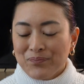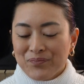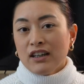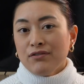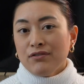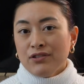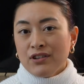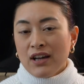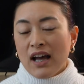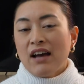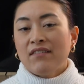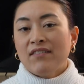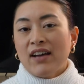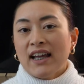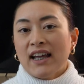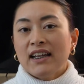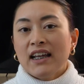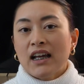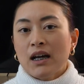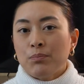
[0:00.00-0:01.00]
If you have
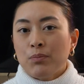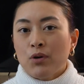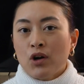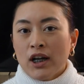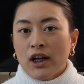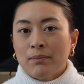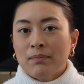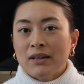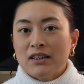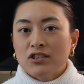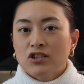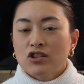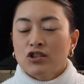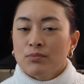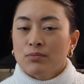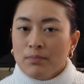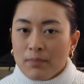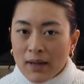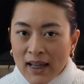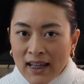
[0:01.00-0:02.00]
any appointments to
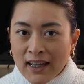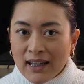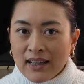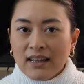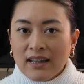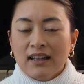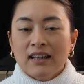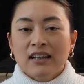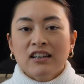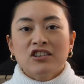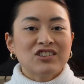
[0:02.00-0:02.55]
make,